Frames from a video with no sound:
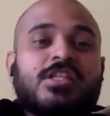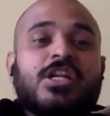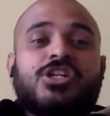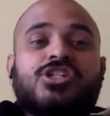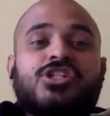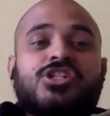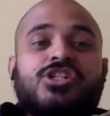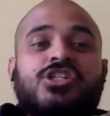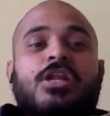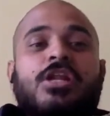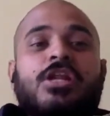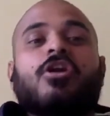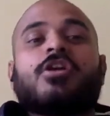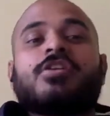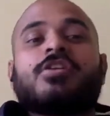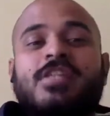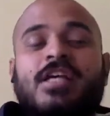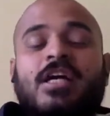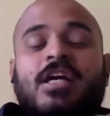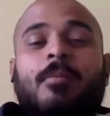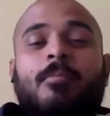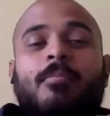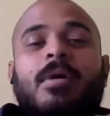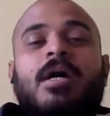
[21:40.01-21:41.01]
There's literally not
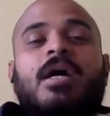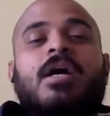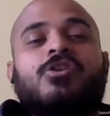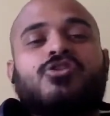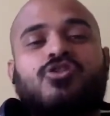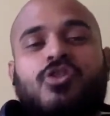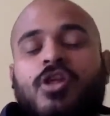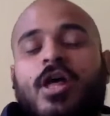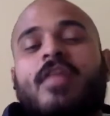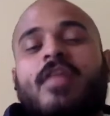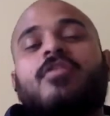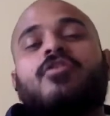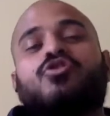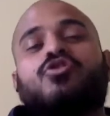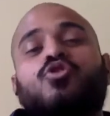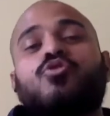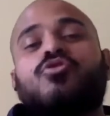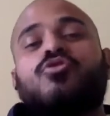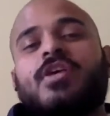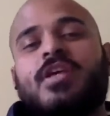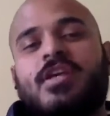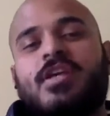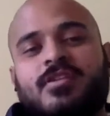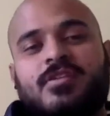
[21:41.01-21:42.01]
a single and the
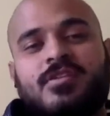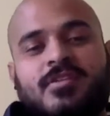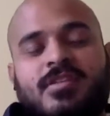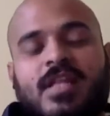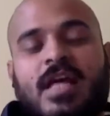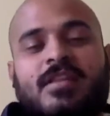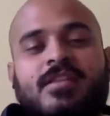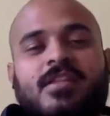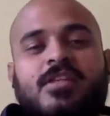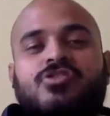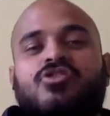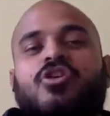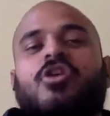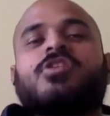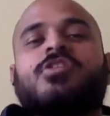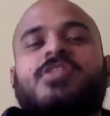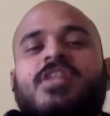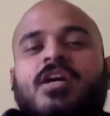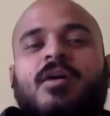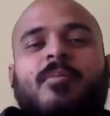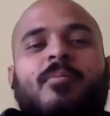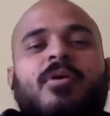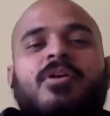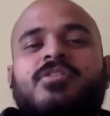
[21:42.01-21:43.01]
truth is that there's
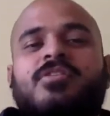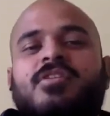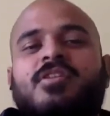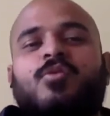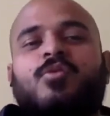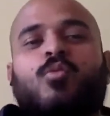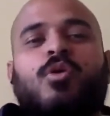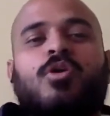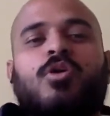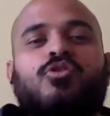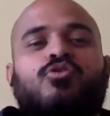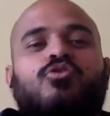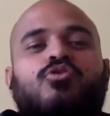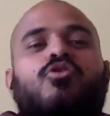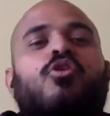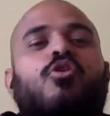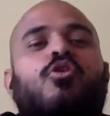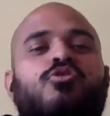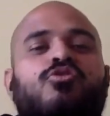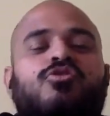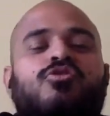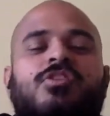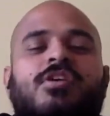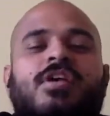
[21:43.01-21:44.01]
not a single person in the world
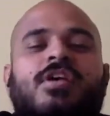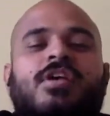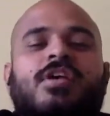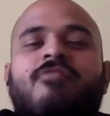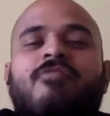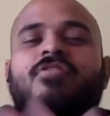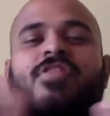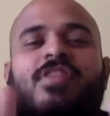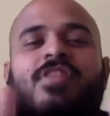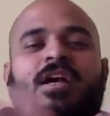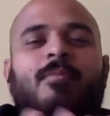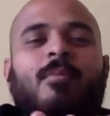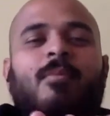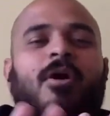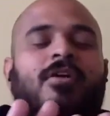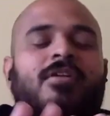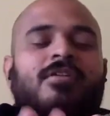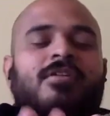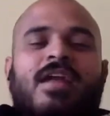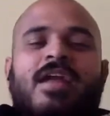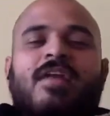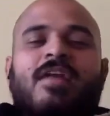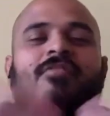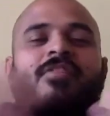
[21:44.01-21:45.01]
who knows everything
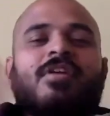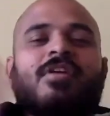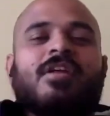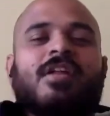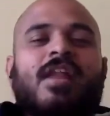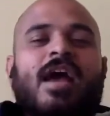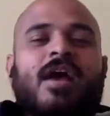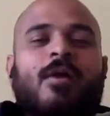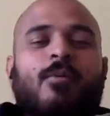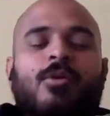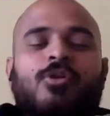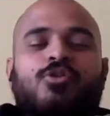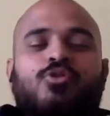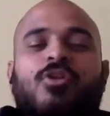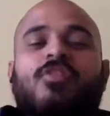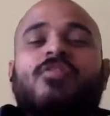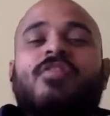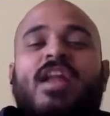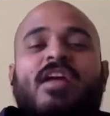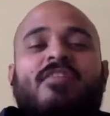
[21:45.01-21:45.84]
about every language,